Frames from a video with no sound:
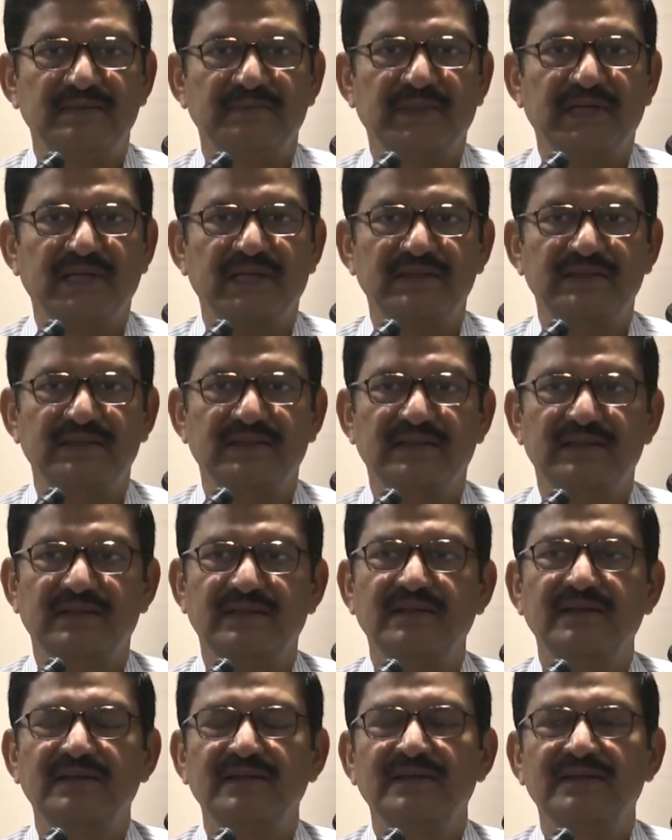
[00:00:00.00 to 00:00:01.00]
because uh,
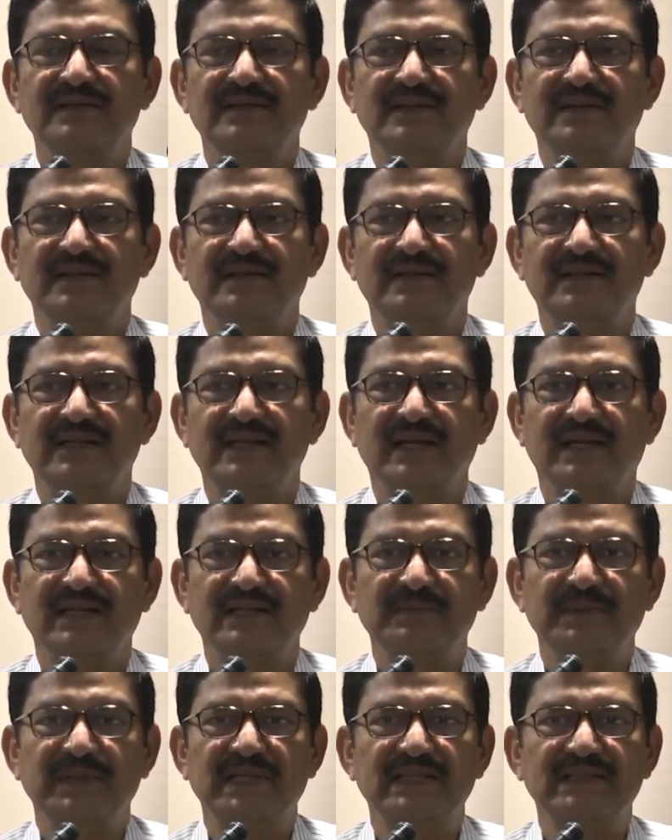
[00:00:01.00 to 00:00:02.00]
the, the
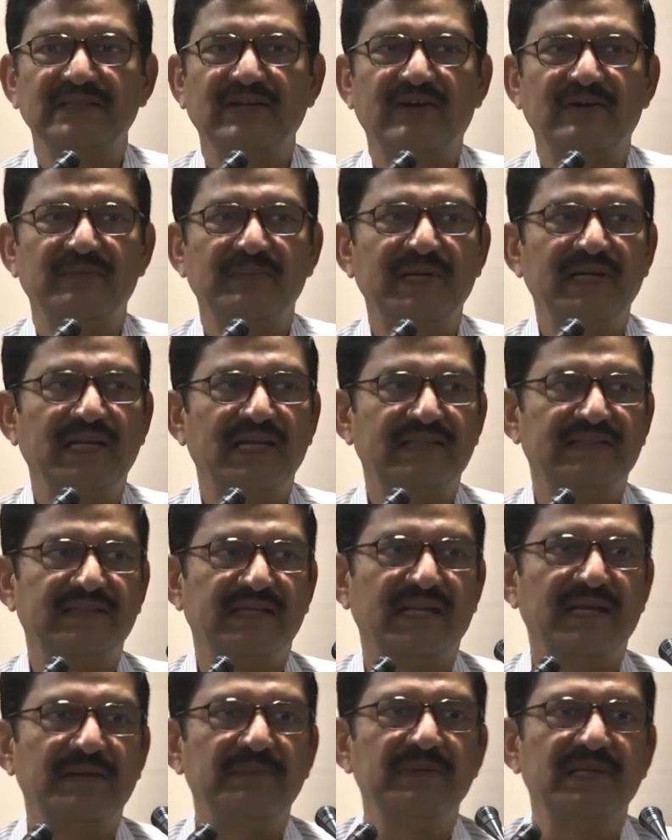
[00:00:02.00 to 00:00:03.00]
Andhra Pradesh government has
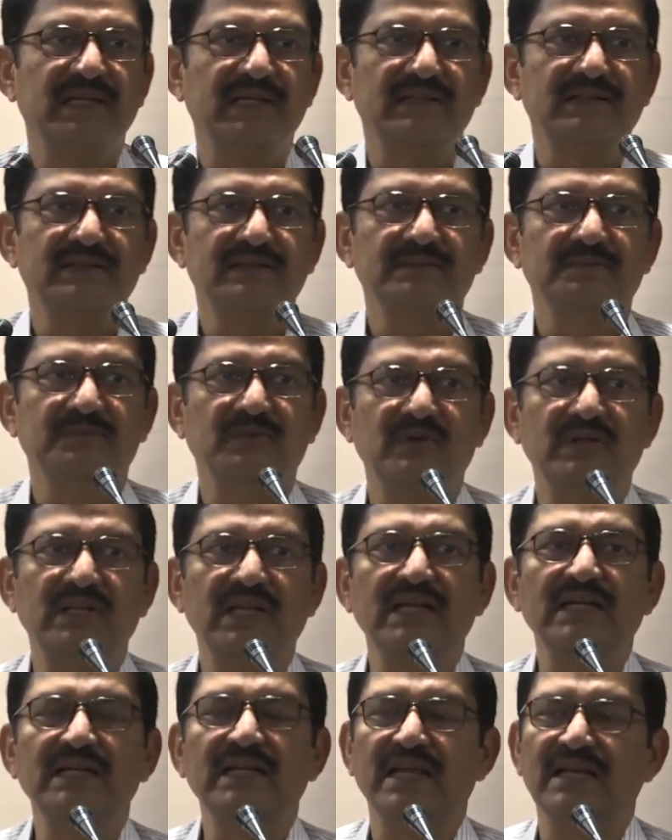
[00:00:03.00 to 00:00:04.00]
claimed that more
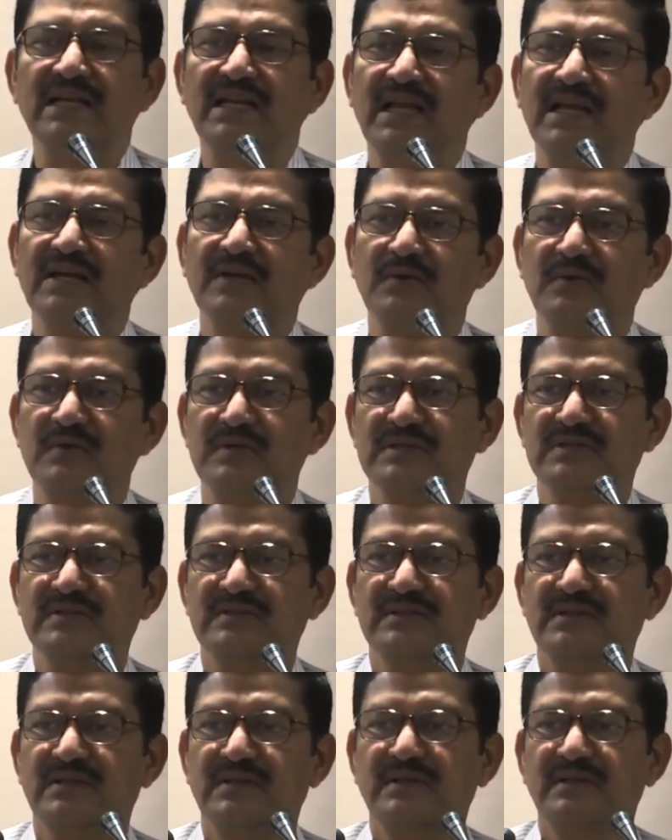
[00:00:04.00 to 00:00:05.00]
than ten lakh
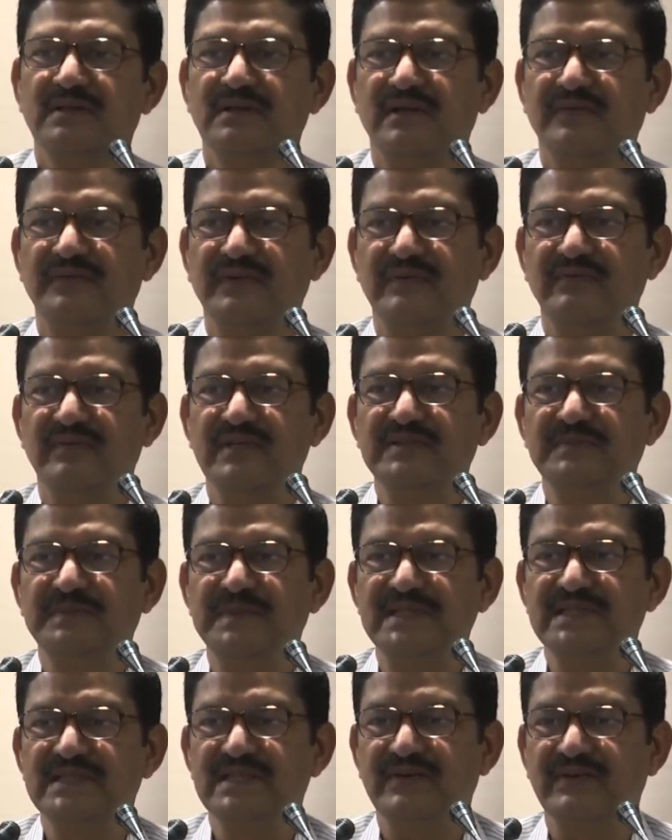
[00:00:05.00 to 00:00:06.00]
crores of
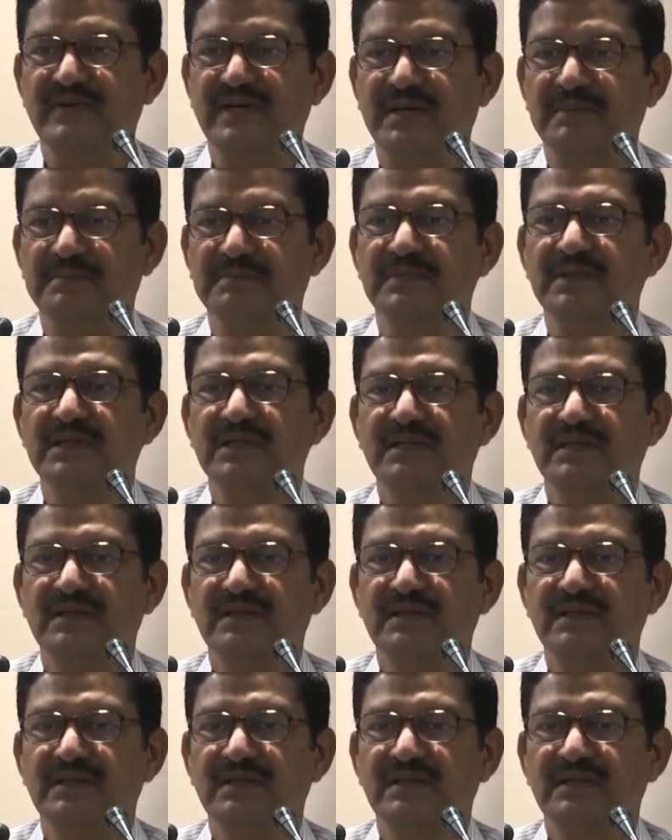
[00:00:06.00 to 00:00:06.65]
investments have come